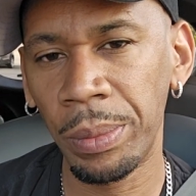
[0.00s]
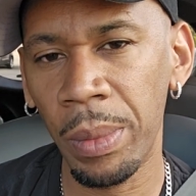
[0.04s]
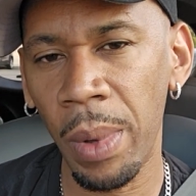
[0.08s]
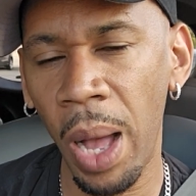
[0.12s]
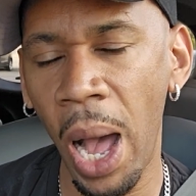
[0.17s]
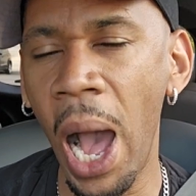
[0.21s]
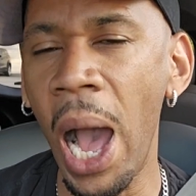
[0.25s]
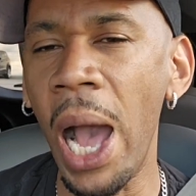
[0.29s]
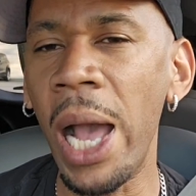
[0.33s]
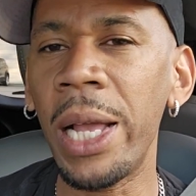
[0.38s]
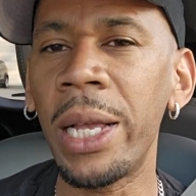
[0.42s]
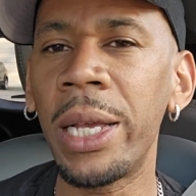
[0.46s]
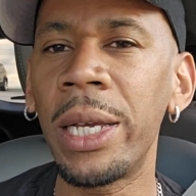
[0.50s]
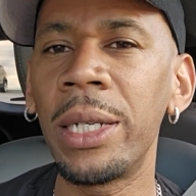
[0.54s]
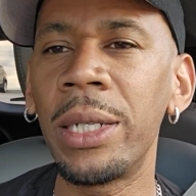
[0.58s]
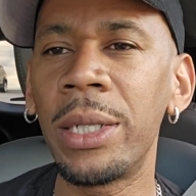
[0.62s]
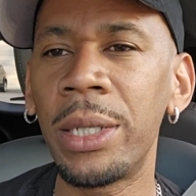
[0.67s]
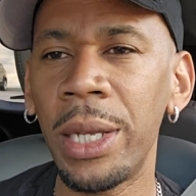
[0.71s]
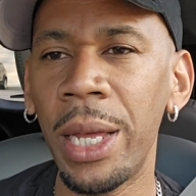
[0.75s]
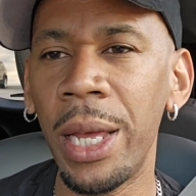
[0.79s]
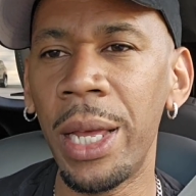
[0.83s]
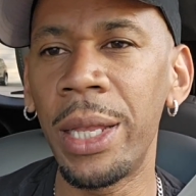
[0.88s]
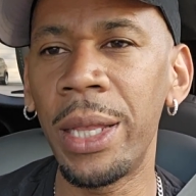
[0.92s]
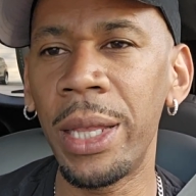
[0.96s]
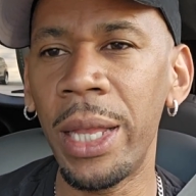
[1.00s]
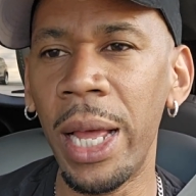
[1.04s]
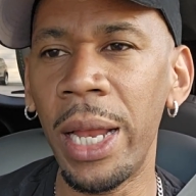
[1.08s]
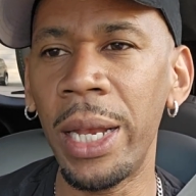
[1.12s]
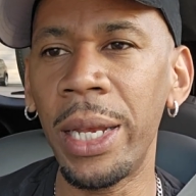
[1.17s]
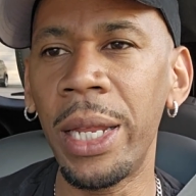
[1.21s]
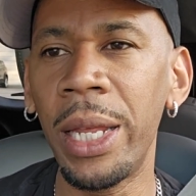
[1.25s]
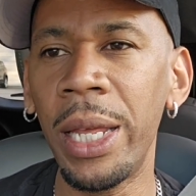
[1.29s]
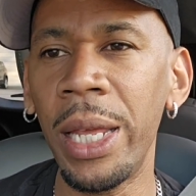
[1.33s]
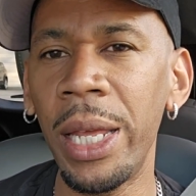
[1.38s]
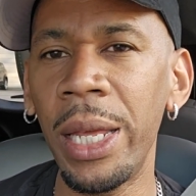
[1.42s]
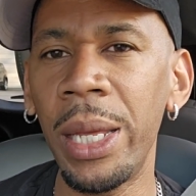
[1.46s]
I contend
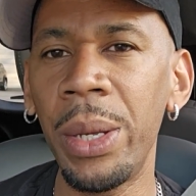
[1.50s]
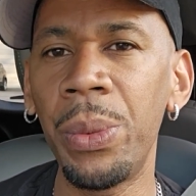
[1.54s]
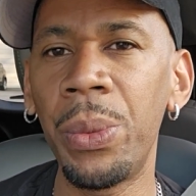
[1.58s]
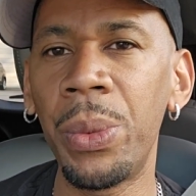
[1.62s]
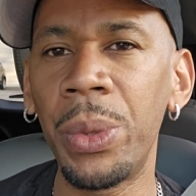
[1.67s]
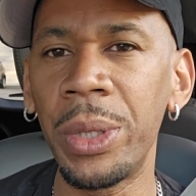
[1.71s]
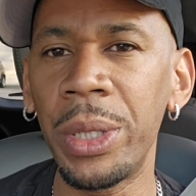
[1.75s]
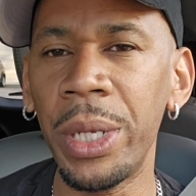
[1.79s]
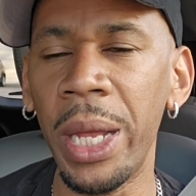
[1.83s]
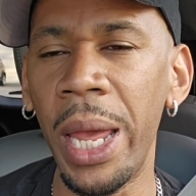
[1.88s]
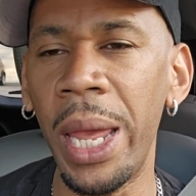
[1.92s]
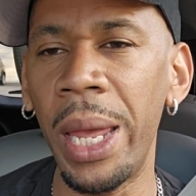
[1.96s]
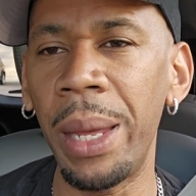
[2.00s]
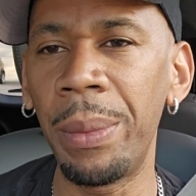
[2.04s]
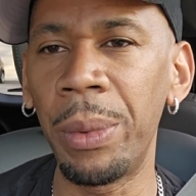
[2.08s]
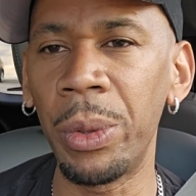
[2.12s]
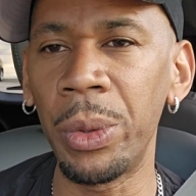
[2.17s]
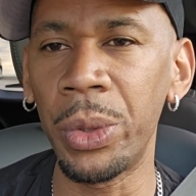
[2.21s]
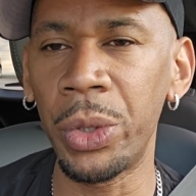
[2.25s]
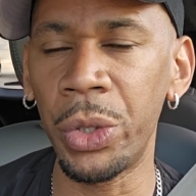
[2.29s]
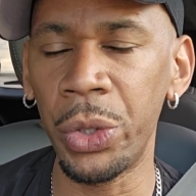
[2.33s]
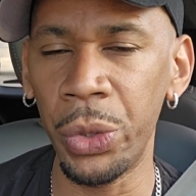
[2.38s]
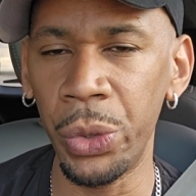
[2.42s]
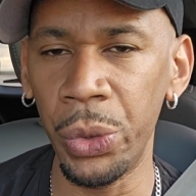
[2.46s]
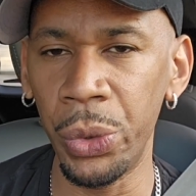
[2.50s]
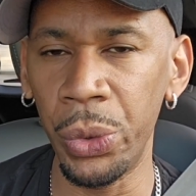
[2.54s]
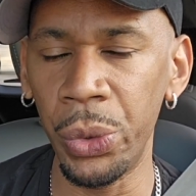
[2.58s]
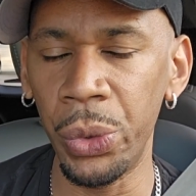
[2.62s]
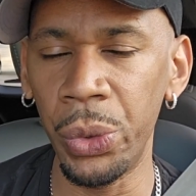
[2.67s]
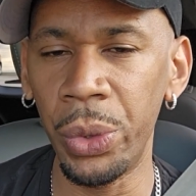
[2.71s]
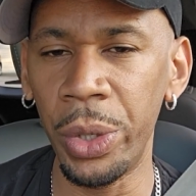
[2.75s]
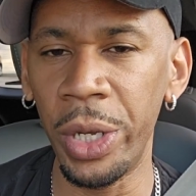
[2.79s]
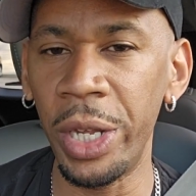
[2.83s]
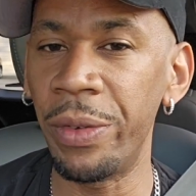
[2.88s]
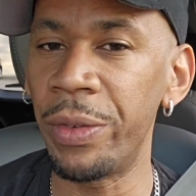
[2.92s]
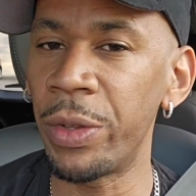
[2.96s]
that he was able
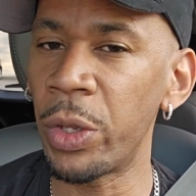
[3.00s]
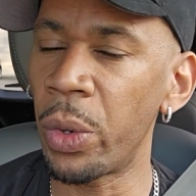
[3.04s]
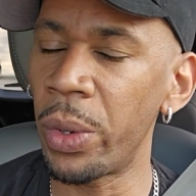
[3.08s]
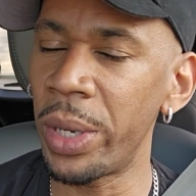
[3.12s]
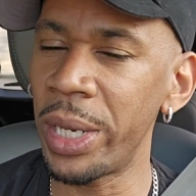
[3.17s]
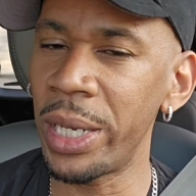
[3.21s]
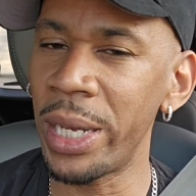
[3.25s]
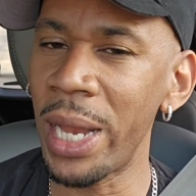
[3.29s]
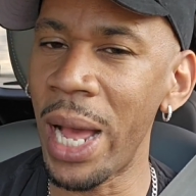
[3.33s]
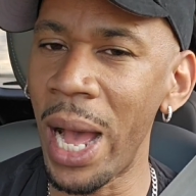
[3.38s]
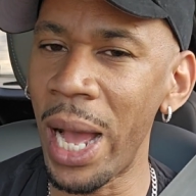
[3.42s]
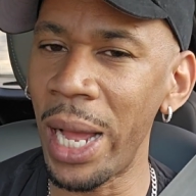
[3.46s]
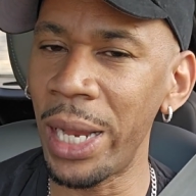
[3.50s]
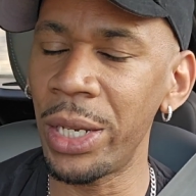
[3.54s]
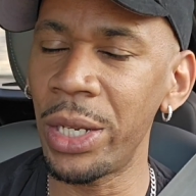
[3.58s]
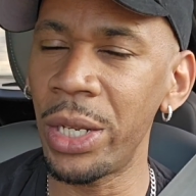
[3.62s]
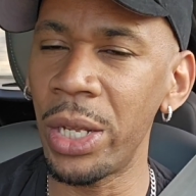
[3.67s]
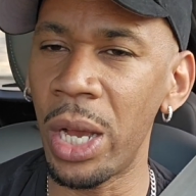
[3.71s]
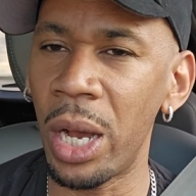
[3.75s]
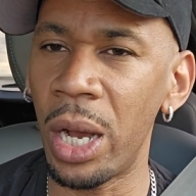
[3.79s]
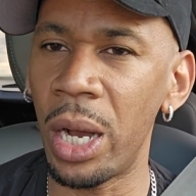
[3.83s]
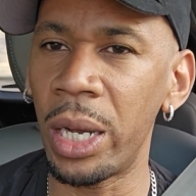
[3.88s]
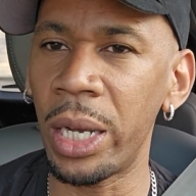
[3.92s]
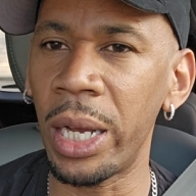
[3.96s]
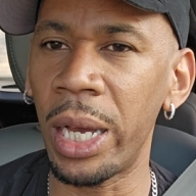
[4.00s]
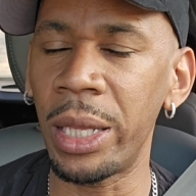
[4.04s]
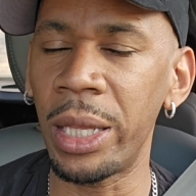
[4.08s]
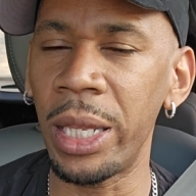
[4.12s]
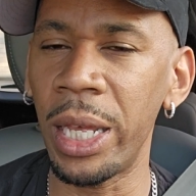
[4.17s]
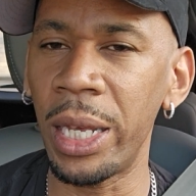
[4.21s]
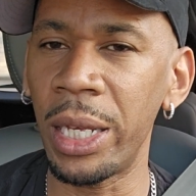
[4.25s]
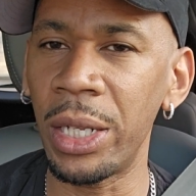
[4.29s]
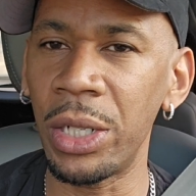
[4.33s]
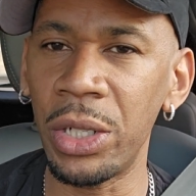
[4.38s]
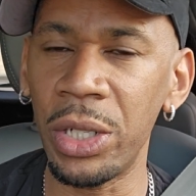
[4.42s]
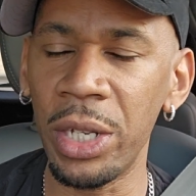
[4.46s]
to, even though he died young, I
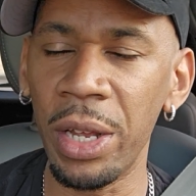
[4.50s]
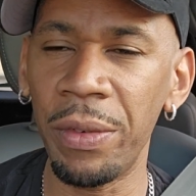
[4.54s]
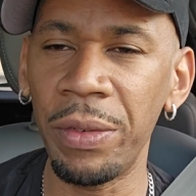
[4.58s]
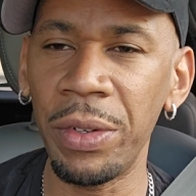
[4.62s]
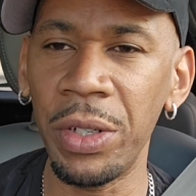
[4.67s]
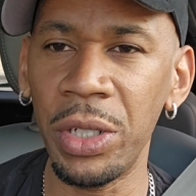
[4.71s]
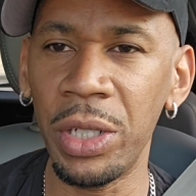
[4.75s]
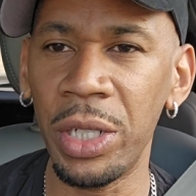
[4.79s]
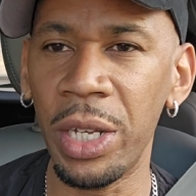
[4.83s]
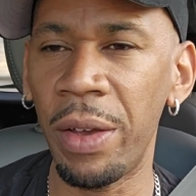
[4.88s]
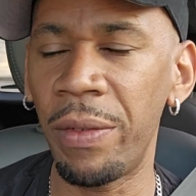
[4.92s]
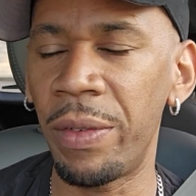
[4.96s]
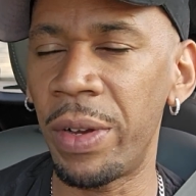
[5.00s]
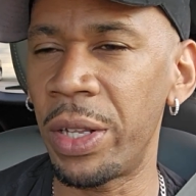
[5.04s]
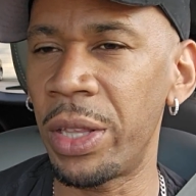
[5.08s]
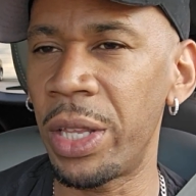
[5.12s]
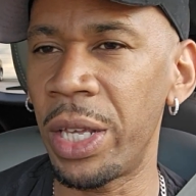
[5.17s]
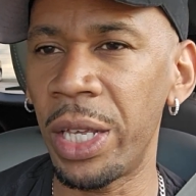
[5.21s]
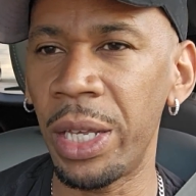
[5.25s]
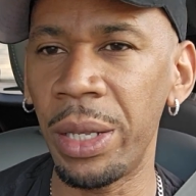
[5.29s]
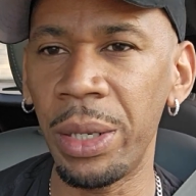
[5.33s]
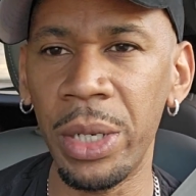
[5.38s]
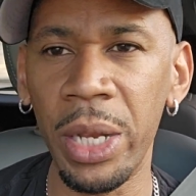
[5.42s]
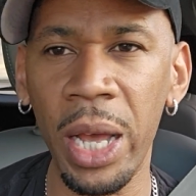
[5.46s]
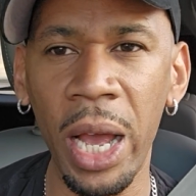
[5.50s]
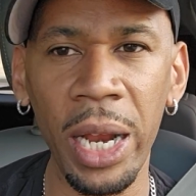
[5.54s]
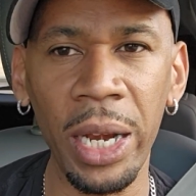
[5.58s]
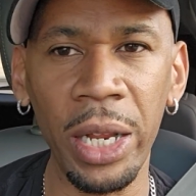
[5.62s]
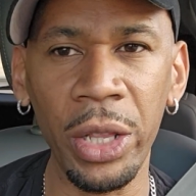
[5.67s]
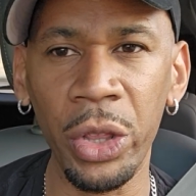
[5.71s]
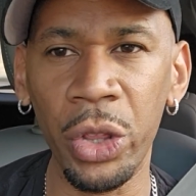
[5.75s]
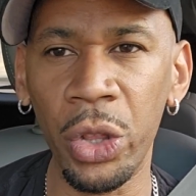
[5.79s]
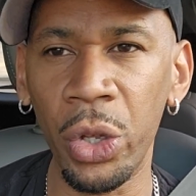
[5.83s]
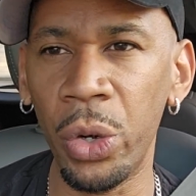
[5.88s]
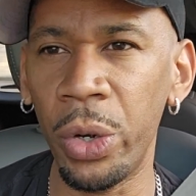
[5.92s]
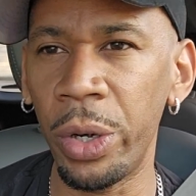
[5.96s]
think in 77, I think he died
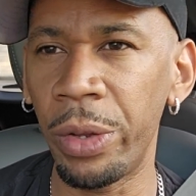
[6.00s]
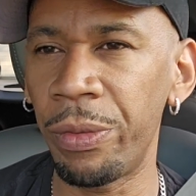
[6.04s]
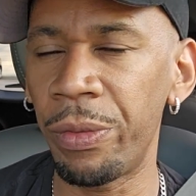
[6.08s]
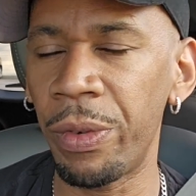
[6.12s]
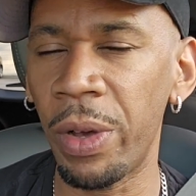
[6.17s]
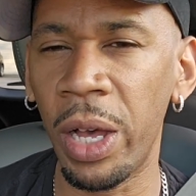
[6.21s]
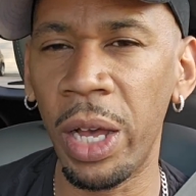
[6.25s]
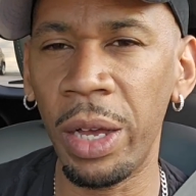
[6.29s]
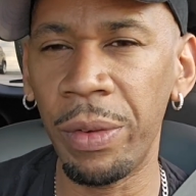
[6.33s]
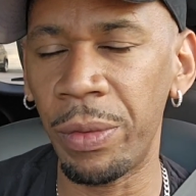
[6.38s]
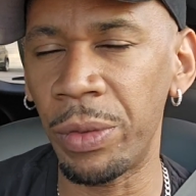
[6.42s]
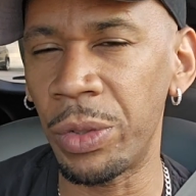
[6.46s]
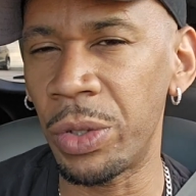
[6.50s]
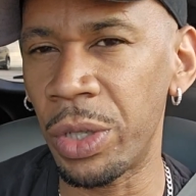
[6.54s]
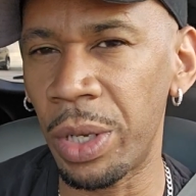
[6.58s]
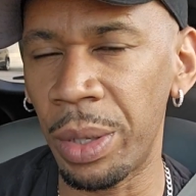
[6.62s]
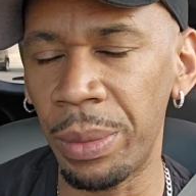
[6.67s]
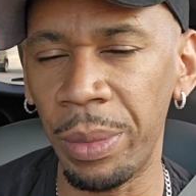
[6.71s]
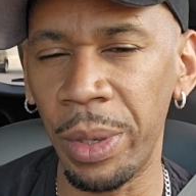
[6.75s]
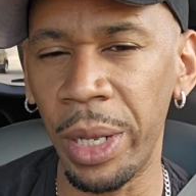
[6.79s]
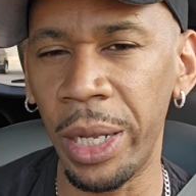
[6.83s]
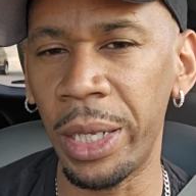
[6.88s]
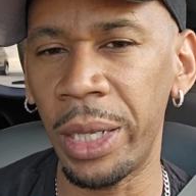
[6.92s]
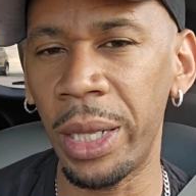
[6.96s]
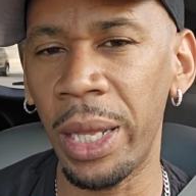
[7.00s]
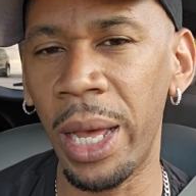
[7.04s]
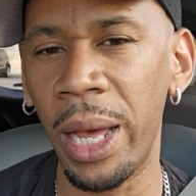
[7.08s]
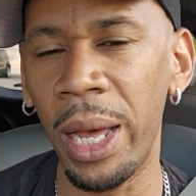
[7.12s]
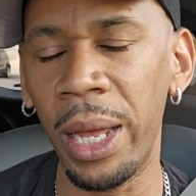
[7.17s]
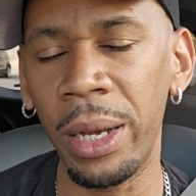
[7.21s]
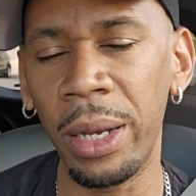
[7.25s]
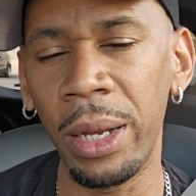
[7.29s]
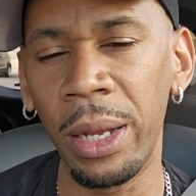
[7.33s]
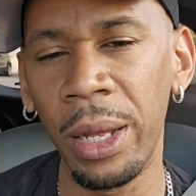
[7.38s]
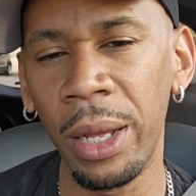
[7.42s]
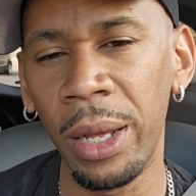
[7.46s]
at 35 or something like that.